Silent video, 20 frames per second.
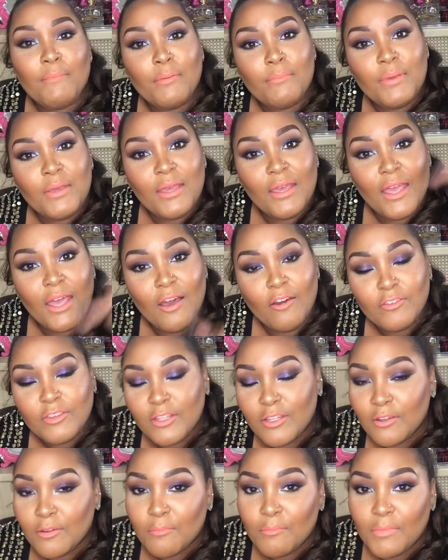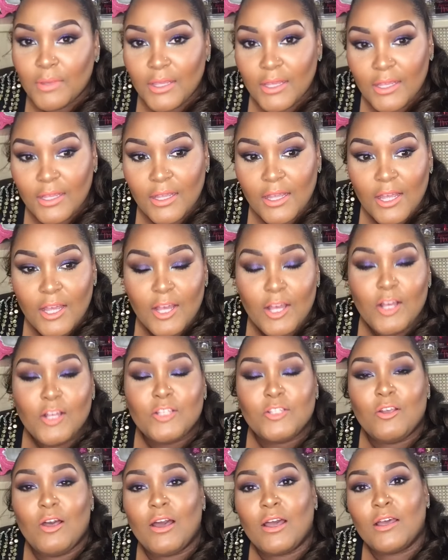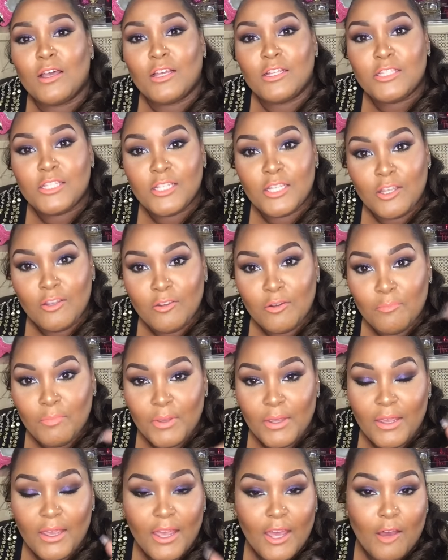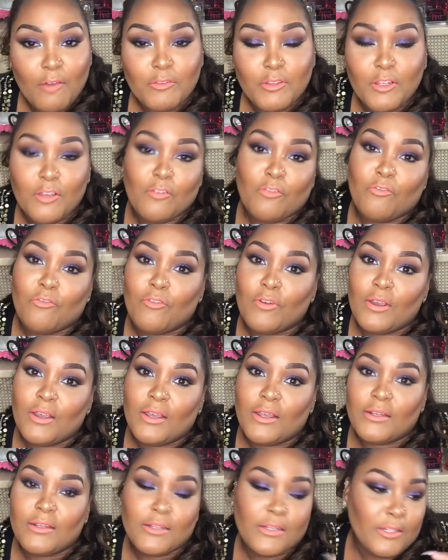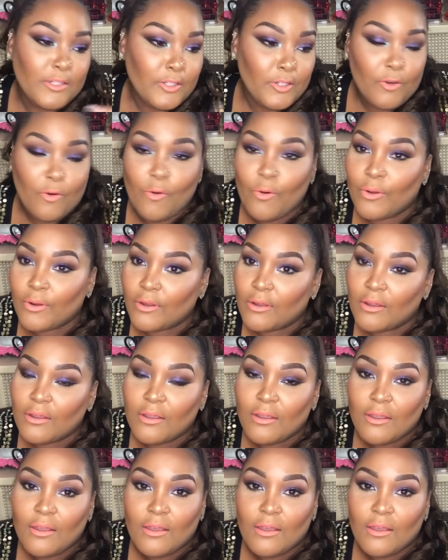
going to be a healthier me so I can continue to be a healthier friend, daughter,